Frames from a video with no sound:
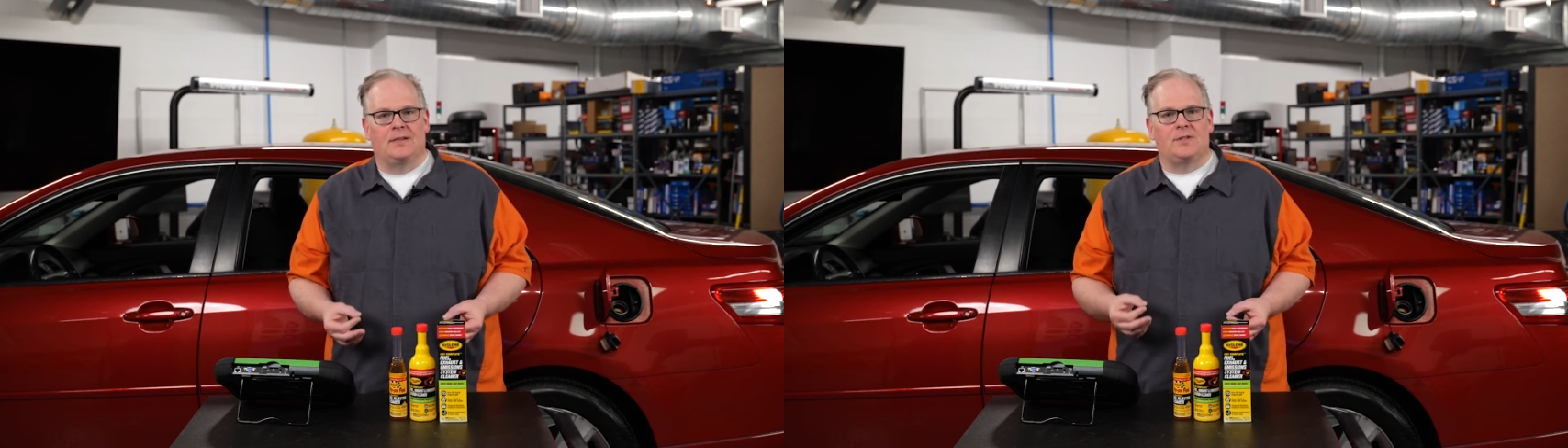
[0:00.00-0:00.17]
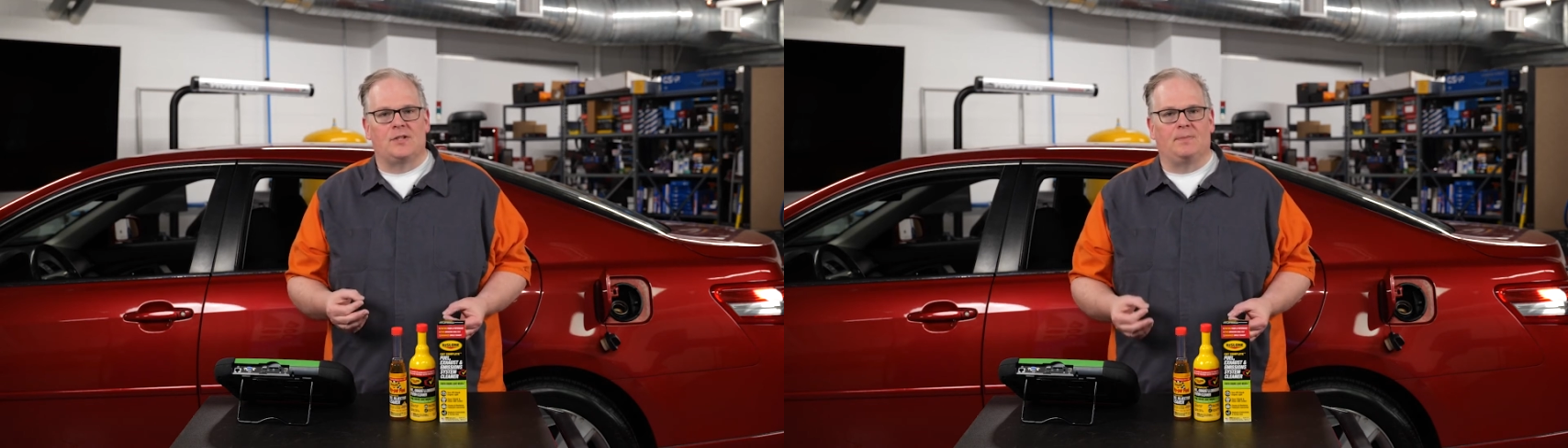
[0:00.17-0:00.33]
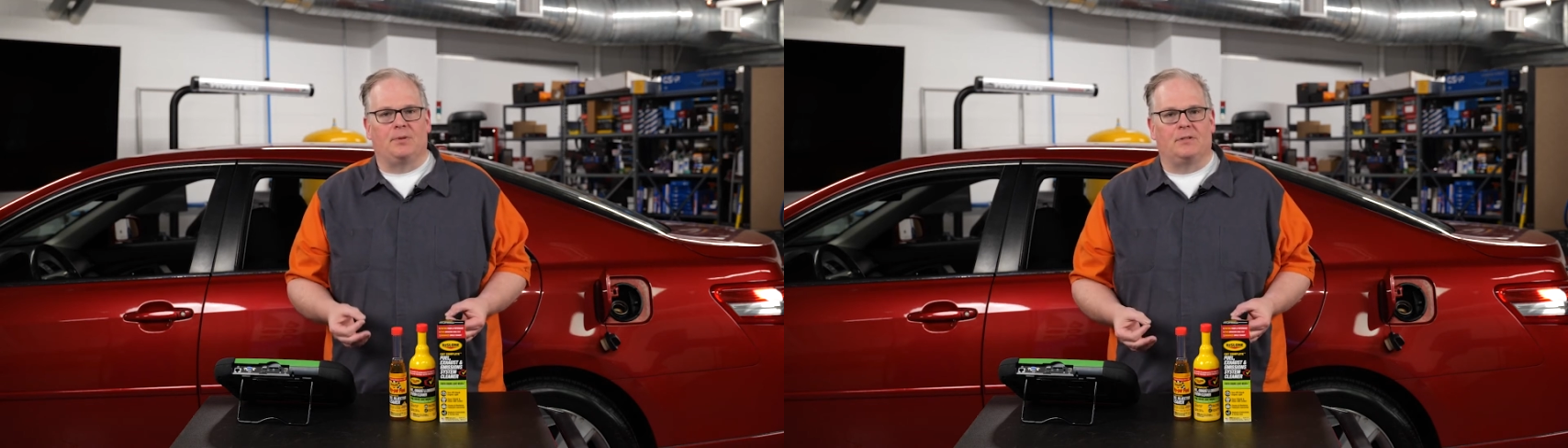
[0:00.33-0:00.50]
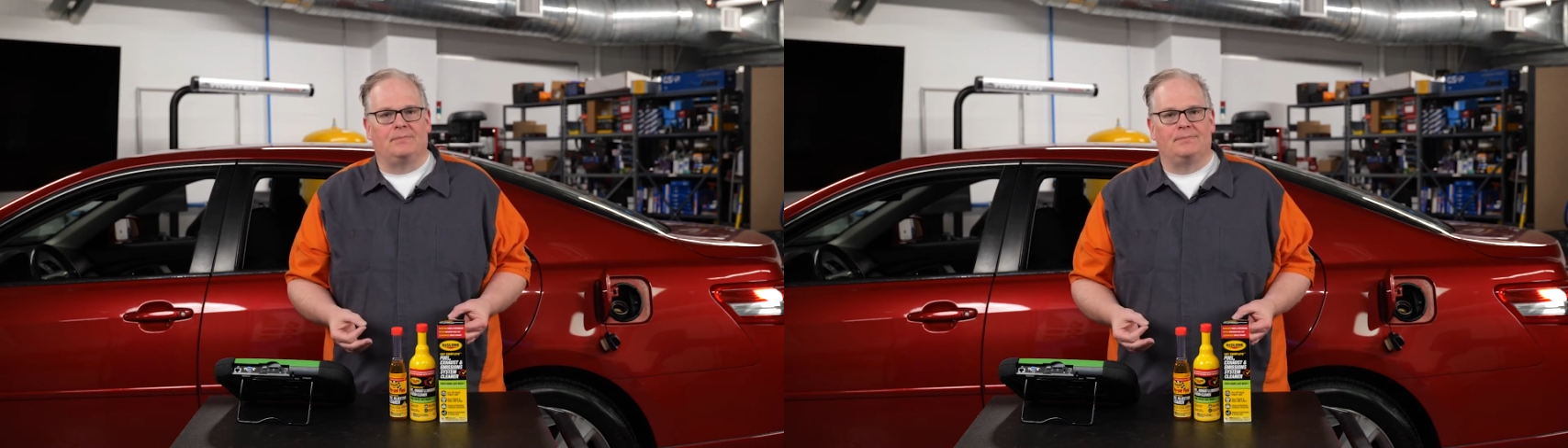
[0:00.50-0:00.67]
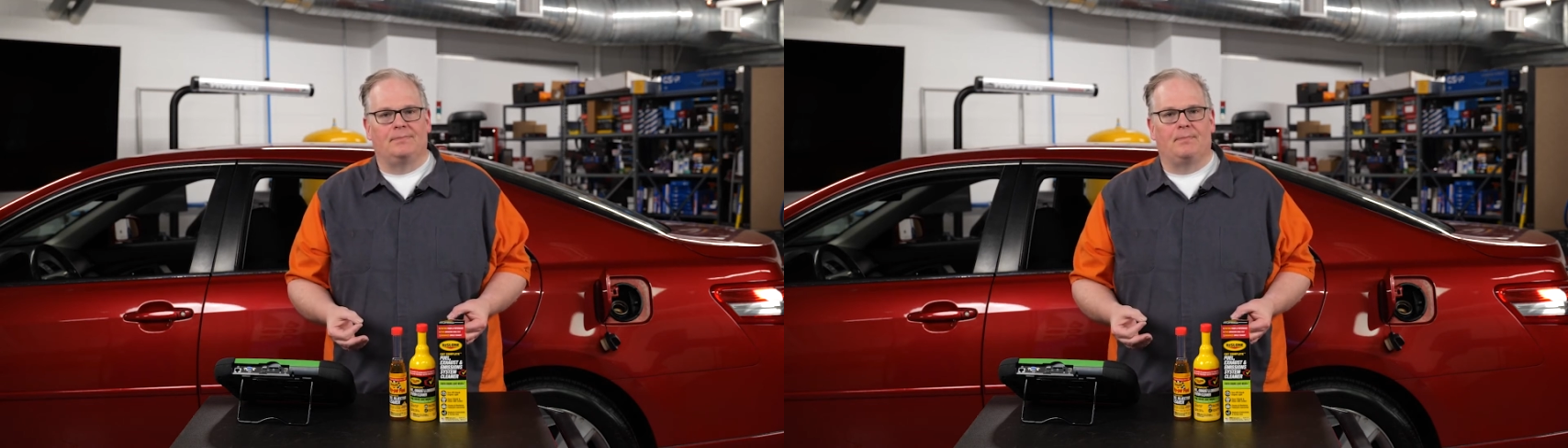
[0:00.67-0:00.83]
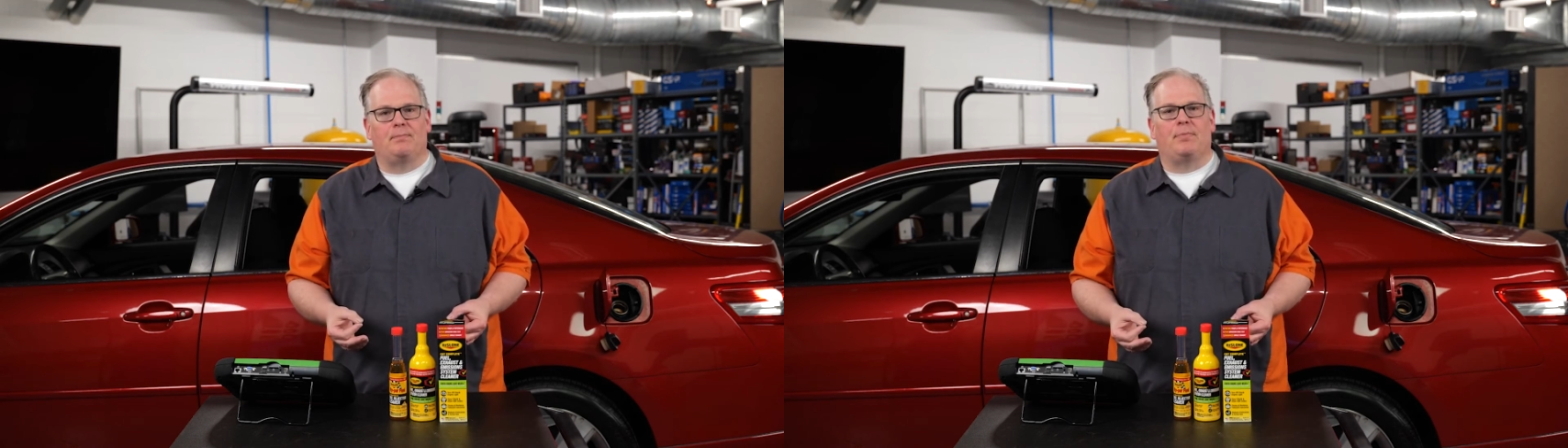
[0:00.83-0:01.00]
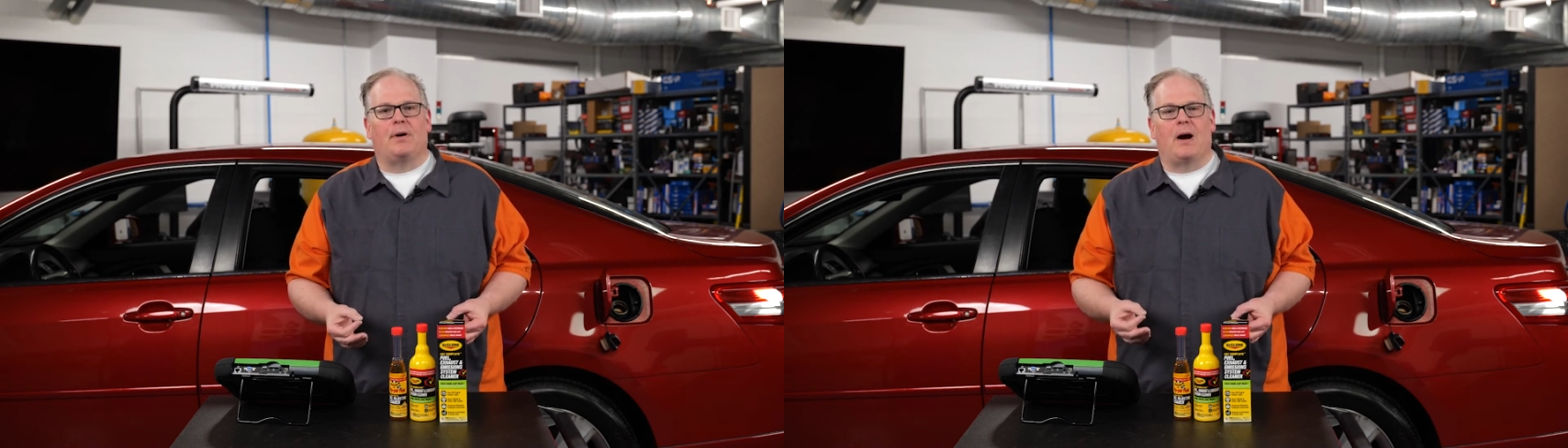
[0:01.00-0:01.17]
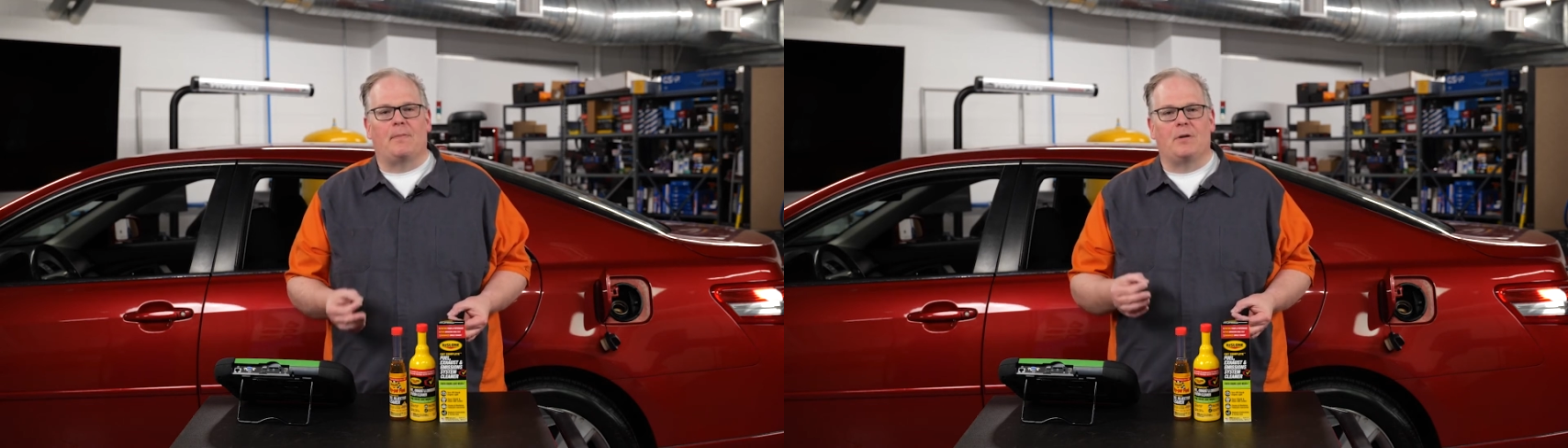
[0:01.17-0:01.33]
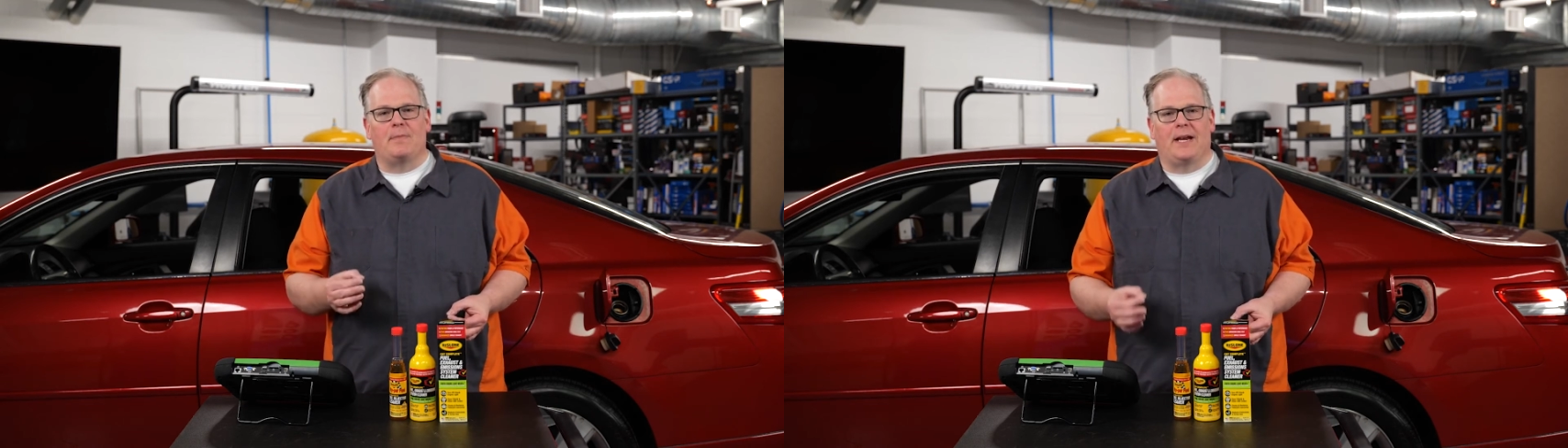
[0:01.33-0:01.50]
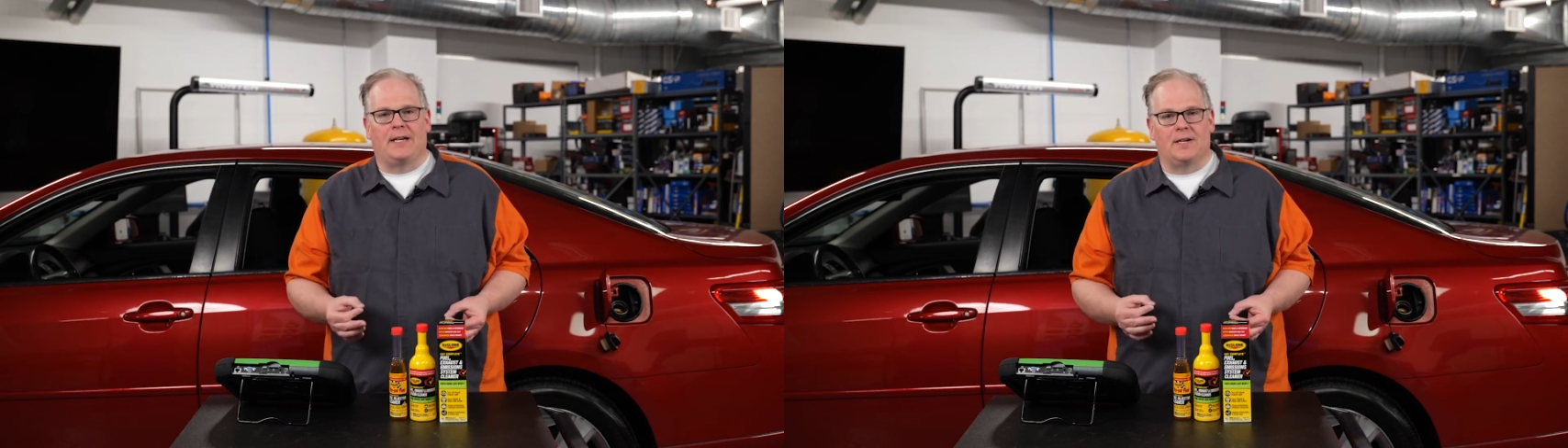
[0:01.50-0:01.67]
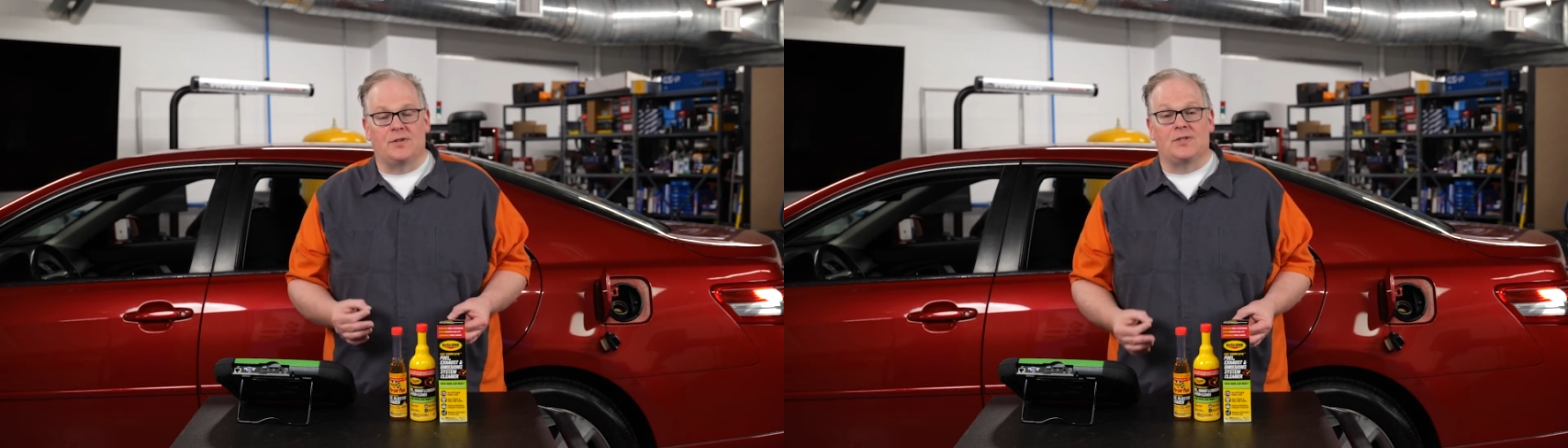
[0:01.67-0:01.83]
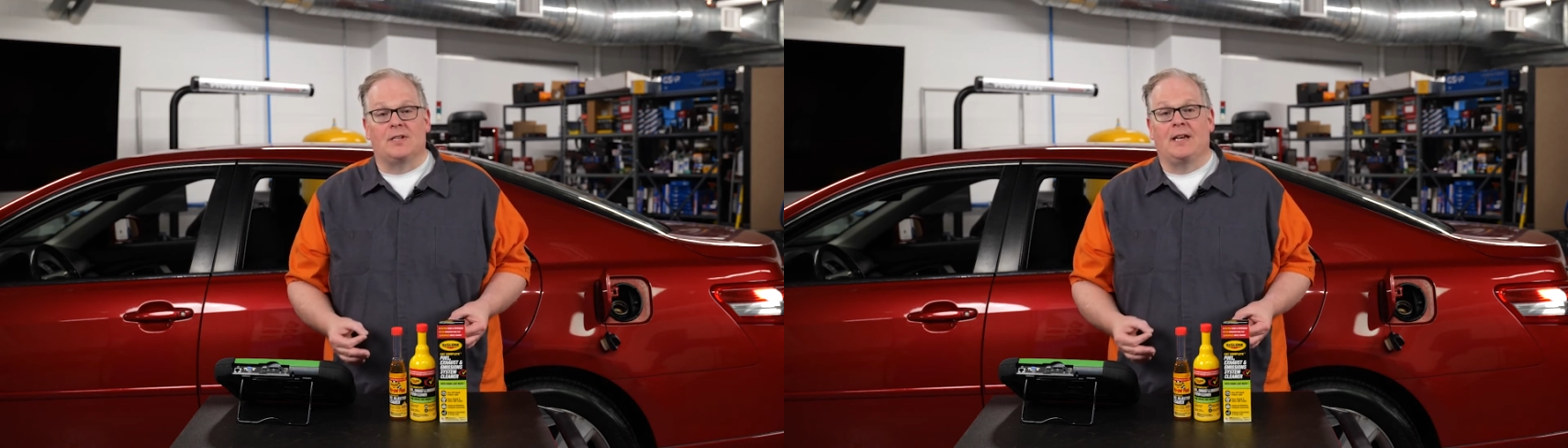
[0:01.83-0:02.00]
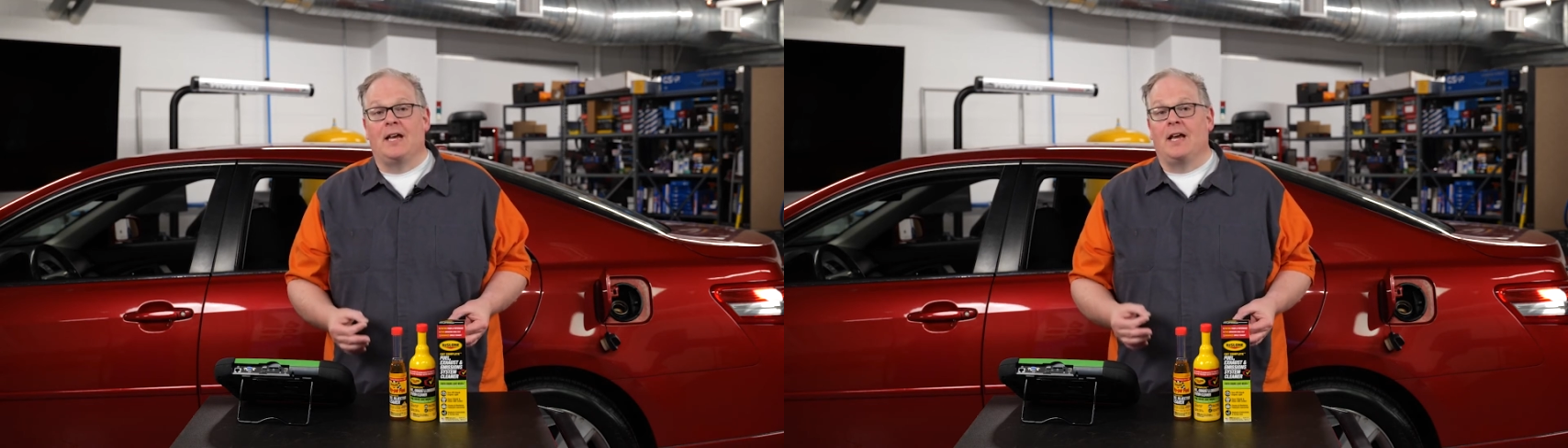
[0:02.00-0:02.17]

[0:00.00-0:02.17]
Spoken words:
Simple, proper maintenance